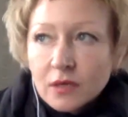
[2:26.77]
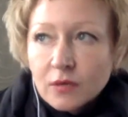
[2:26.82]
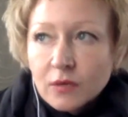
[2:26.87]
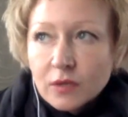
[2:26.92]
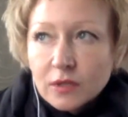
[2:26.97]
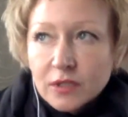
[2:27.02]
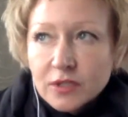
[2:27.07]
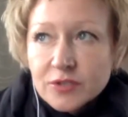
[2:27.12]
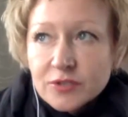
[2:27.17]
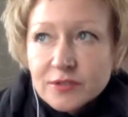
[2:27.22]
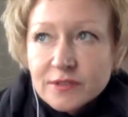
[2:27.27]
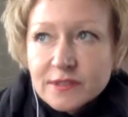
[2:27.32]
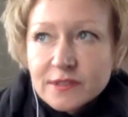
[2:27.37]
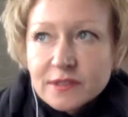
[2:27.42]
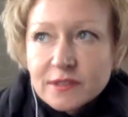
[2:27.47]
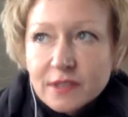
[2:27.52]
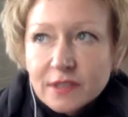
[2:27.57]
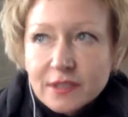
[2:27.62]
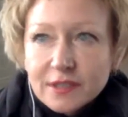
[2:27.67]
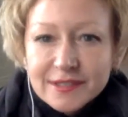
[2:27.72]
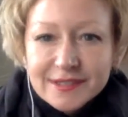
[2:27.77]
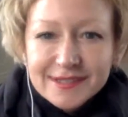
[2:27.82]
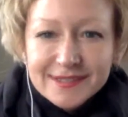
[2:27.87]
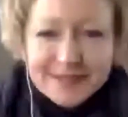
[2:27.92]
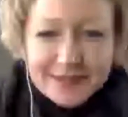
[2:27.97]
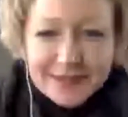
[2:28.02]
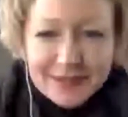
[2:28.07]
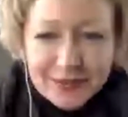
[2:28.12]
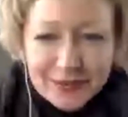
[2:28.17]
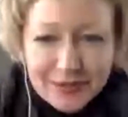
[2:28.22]
Well, interested, I
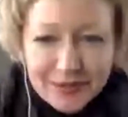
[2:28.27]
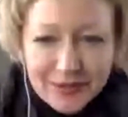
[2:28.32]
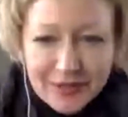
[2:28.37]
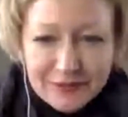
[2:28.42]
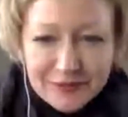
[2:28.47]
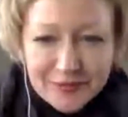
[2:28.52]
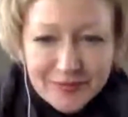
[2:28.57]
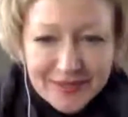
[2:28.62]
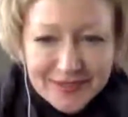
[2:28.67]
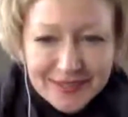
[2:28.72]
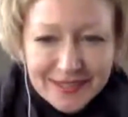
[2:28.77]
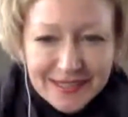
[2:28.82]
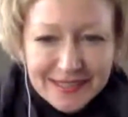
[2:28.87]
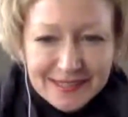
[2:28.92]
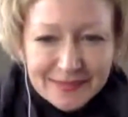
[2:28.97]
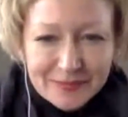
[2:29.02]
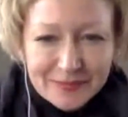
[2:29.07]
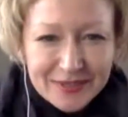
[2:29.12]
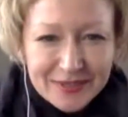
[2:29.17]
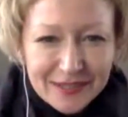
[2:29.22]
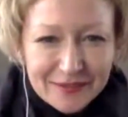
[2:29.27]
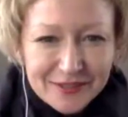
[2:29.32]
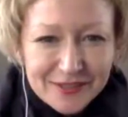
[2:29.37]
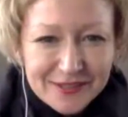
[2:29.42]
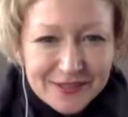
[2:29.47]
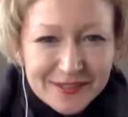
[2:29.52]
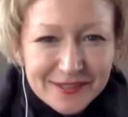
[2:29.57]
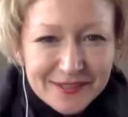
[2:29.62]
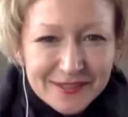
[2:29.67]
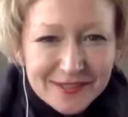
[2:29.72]
guess, everybody has been ever
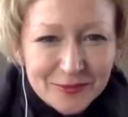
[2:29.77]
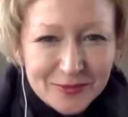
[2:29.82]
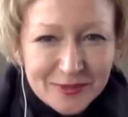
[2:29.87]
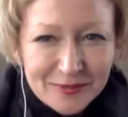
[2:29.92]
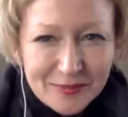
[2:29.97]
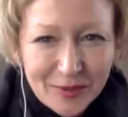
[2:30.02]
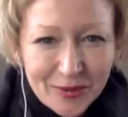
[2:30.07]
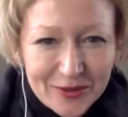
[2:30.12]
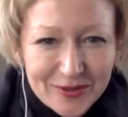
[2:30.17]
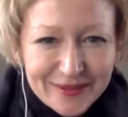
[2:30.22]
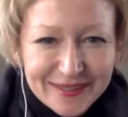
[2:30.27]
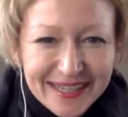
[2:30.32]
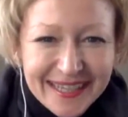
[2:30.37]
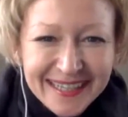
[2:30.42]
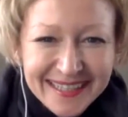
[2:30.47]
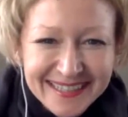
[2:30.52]
since it was born.